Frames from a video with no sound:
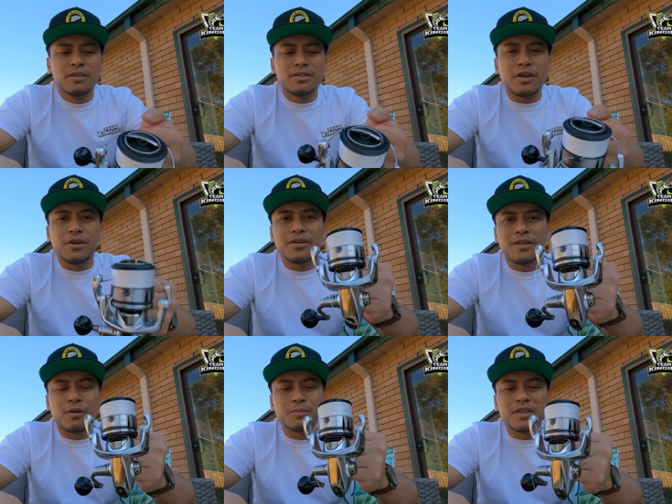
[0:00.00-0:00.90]
So
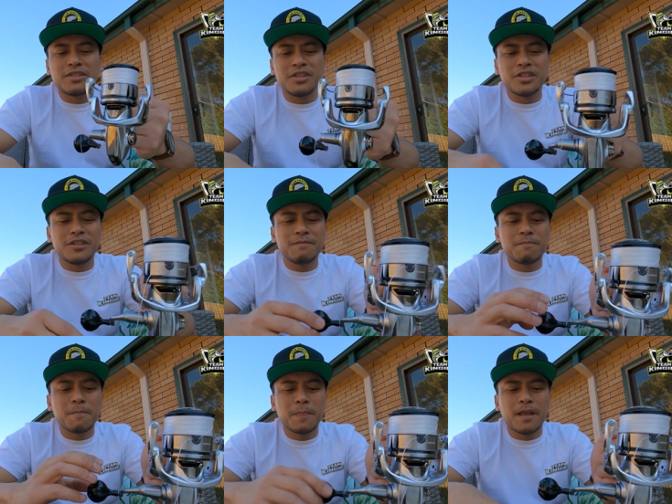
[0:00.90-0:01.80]
that was my decision.
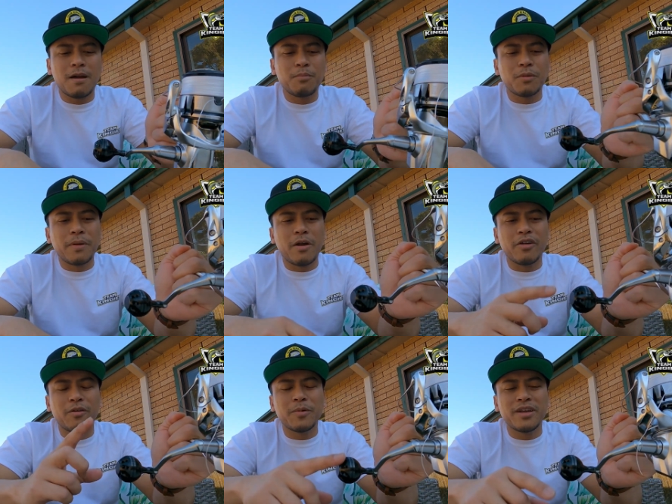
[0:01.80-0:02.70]
I put a power
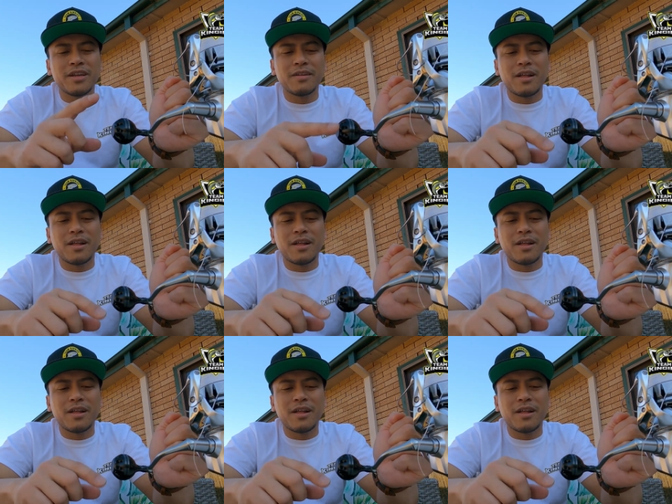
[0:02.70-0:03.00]
knob on it.